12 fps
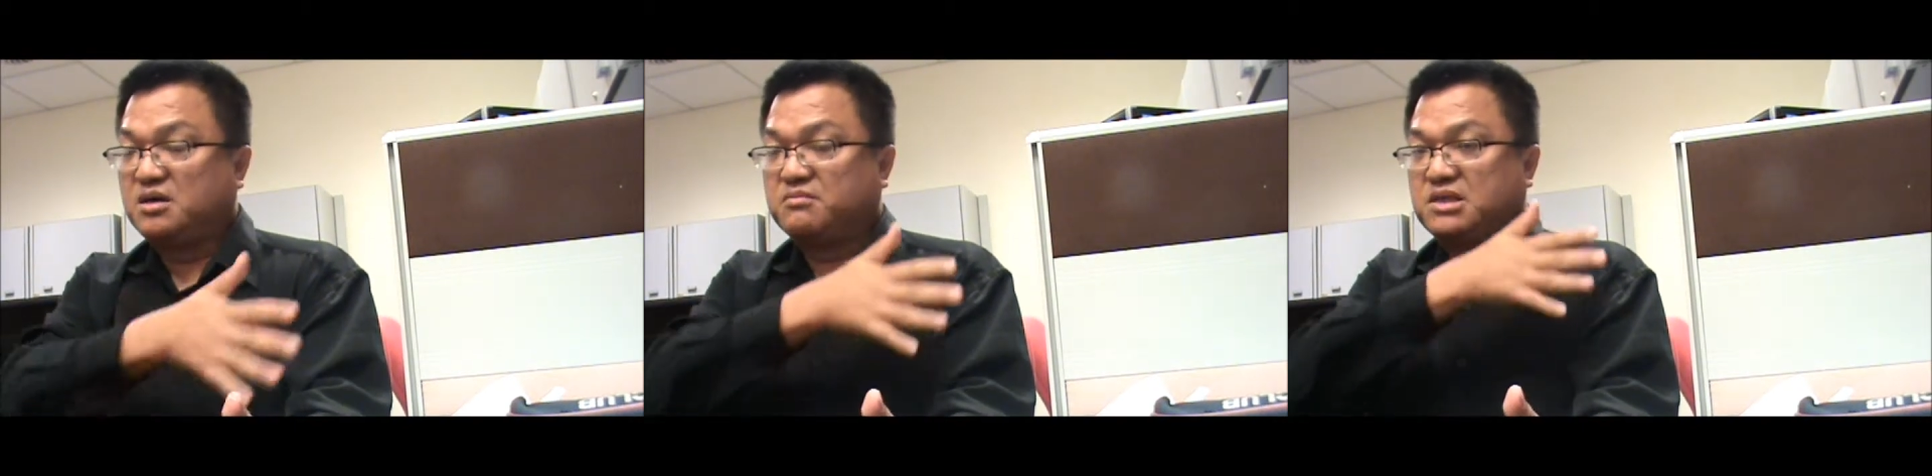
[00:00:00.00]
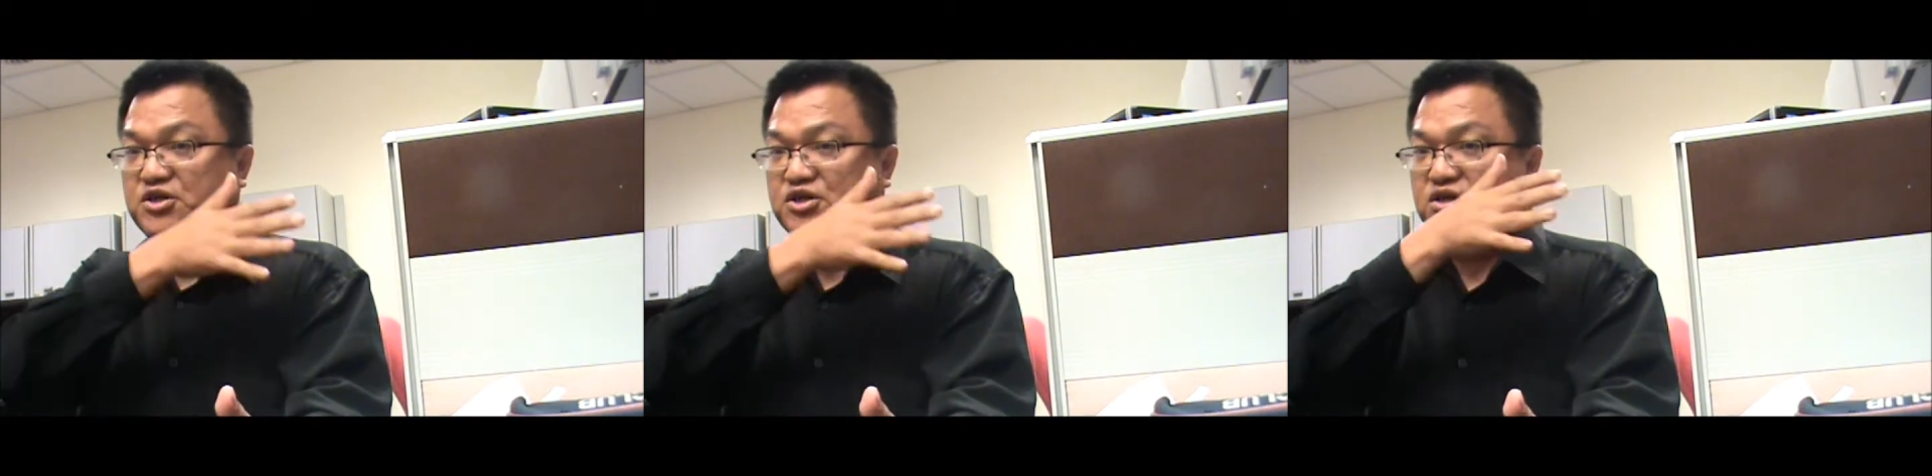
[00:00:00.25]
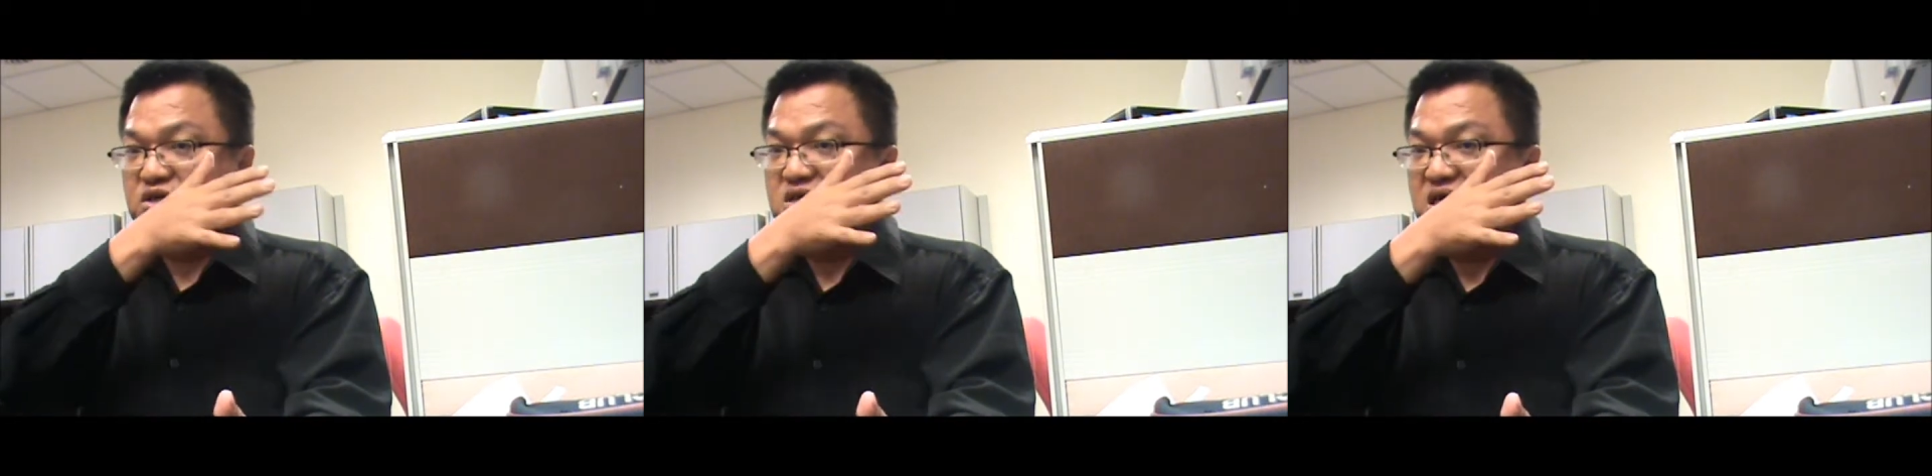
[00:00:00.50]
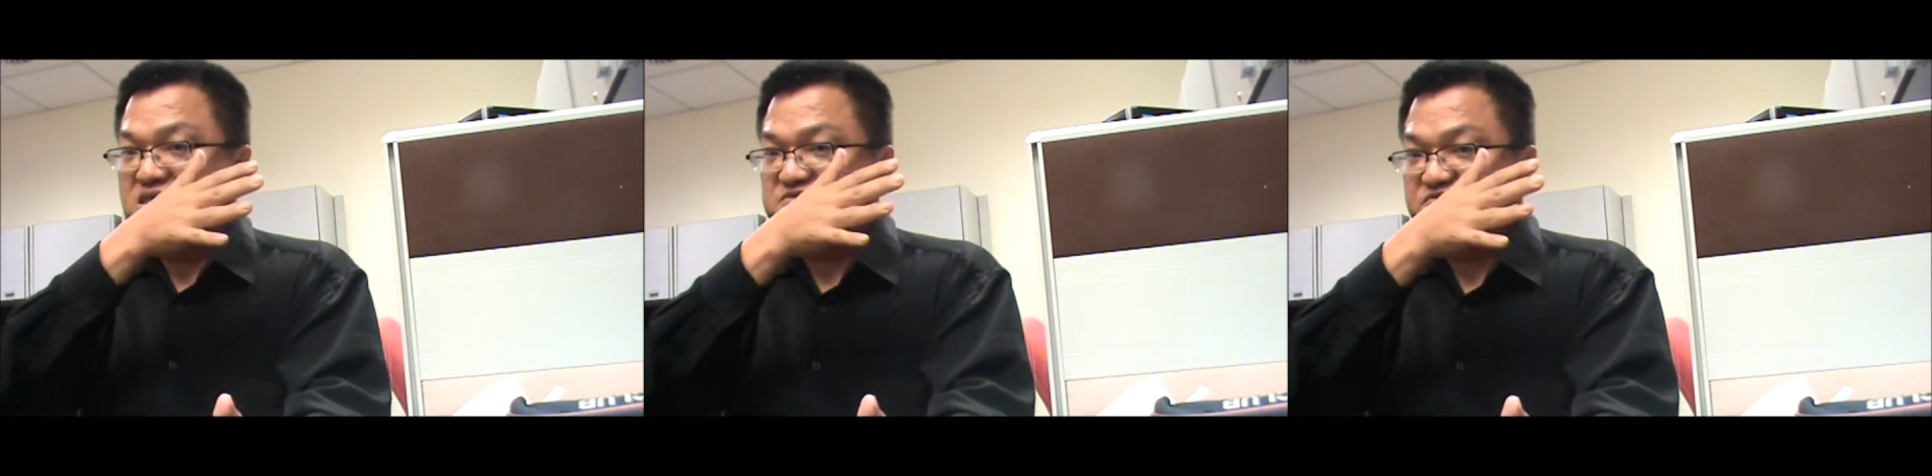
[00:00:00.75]
Malaysia Kini
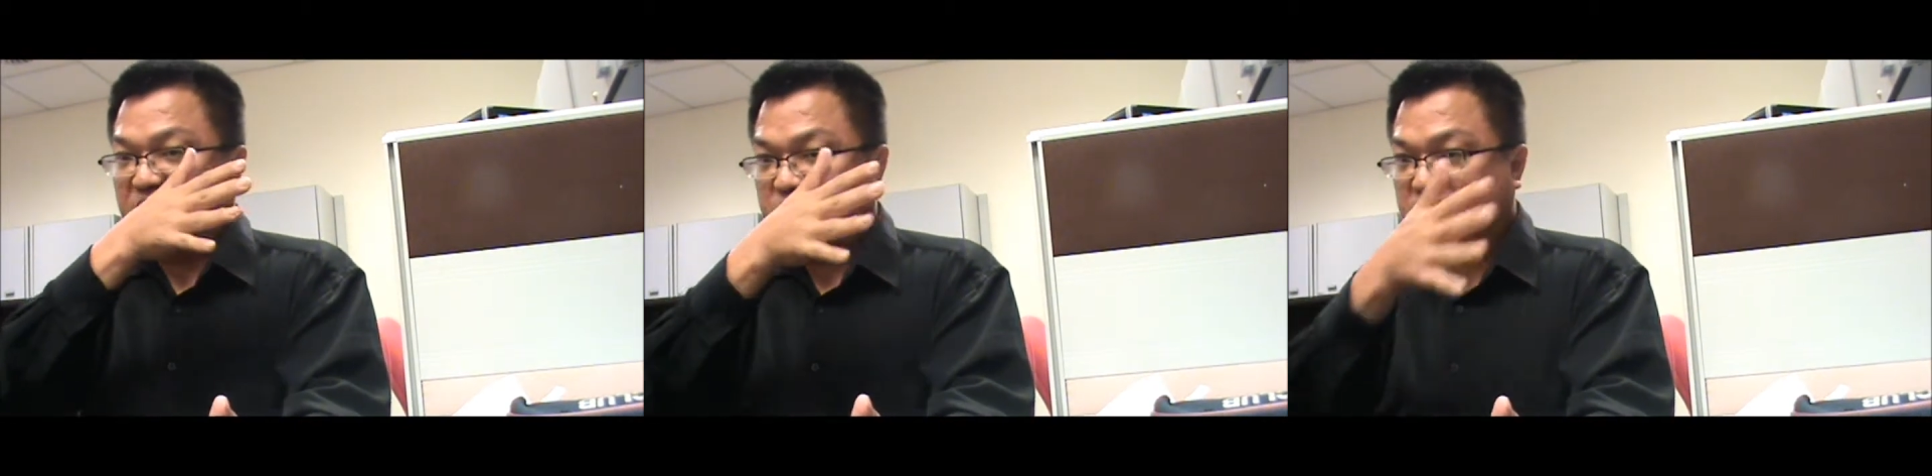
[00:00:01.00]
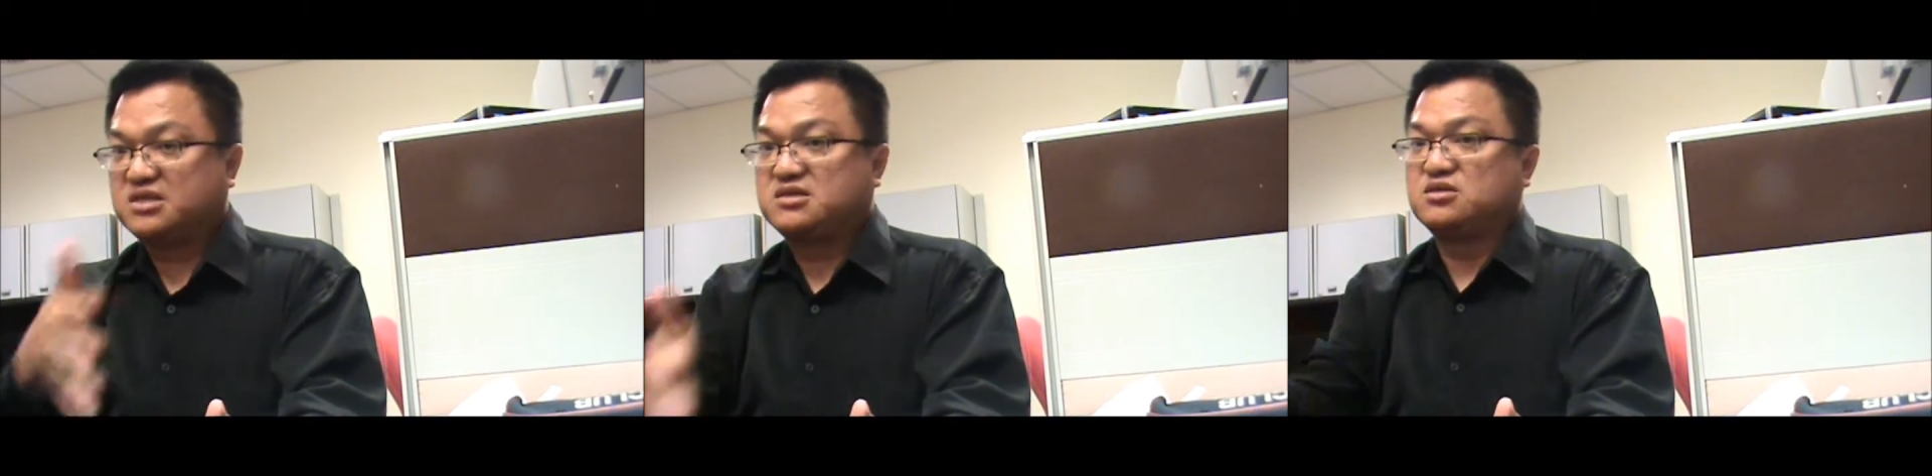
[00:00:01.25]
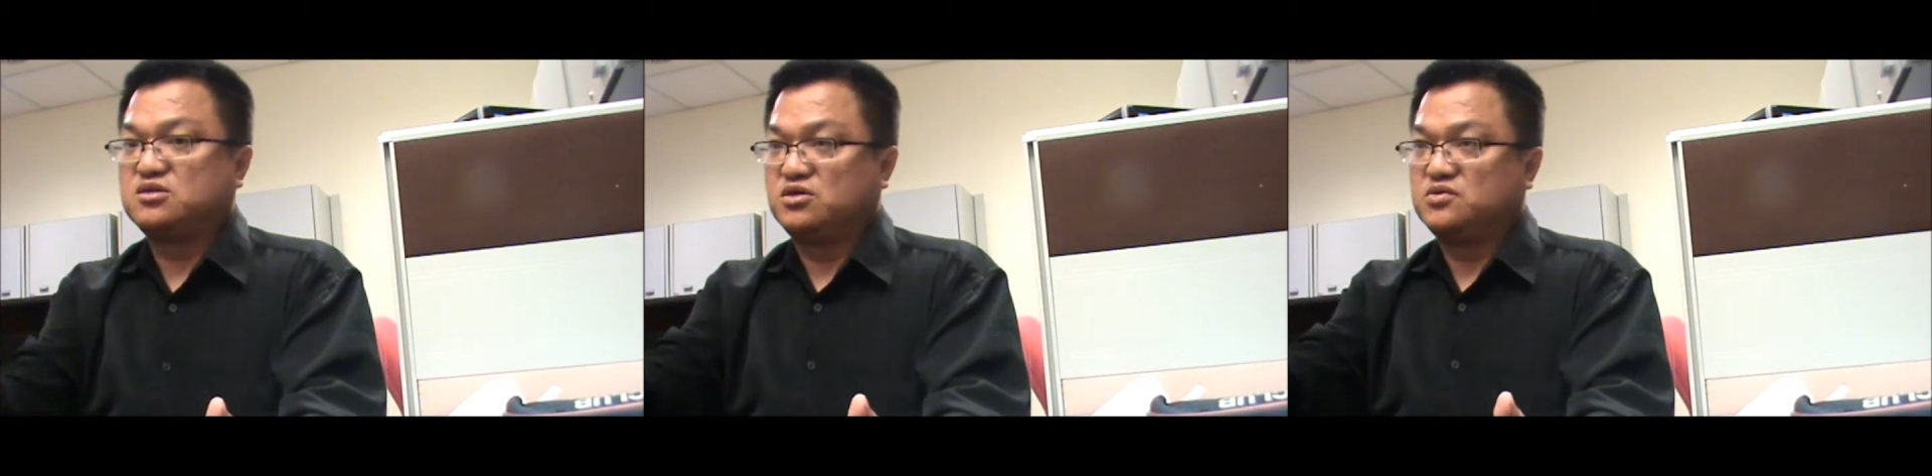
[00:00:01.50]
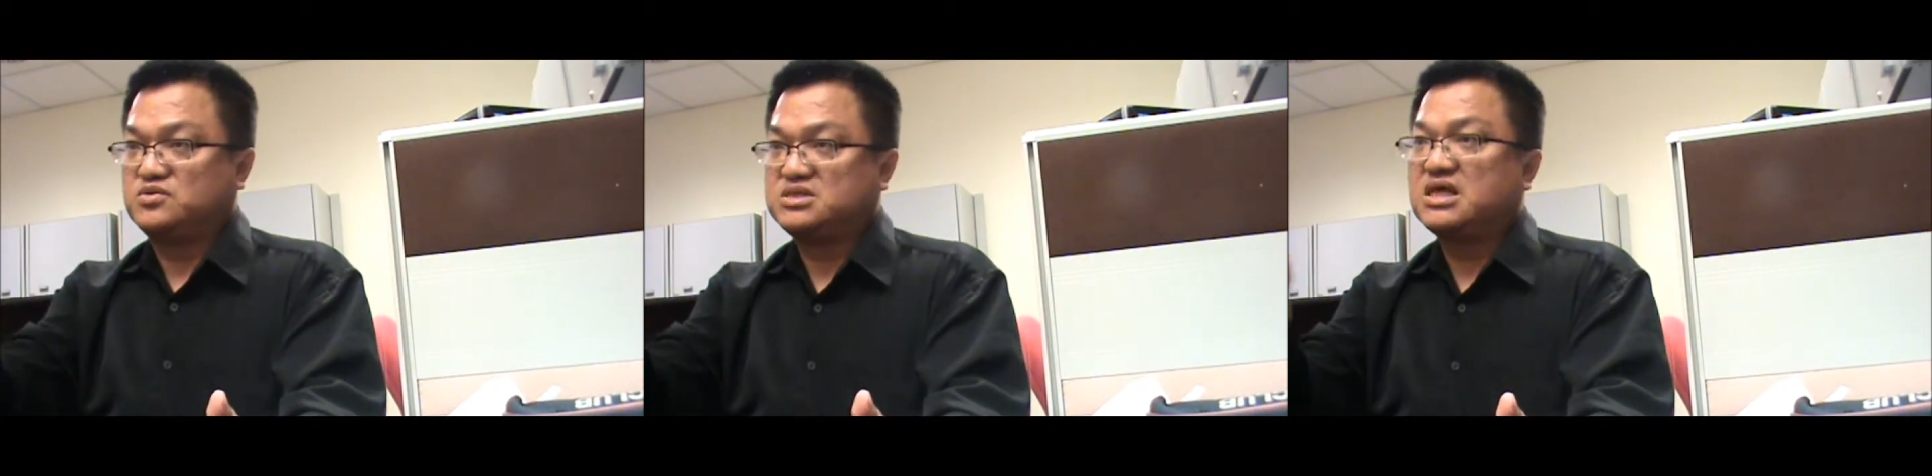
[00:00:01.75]
has fabricated
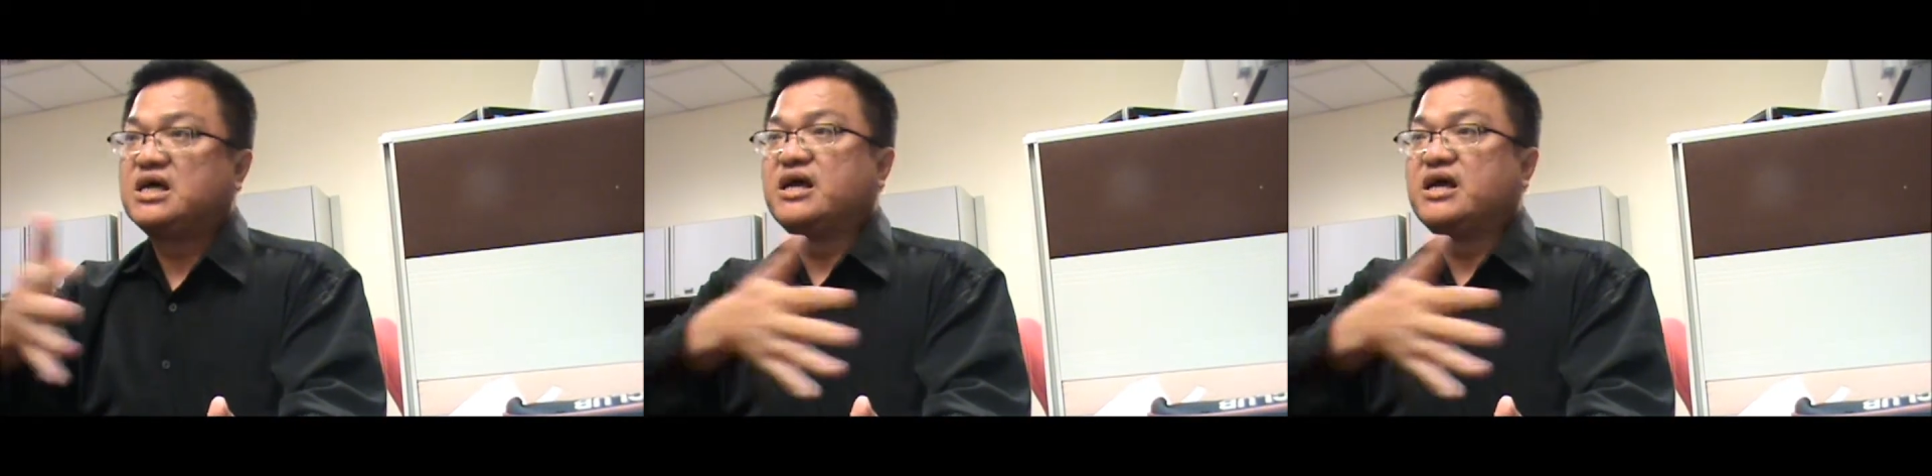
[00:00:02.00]
news,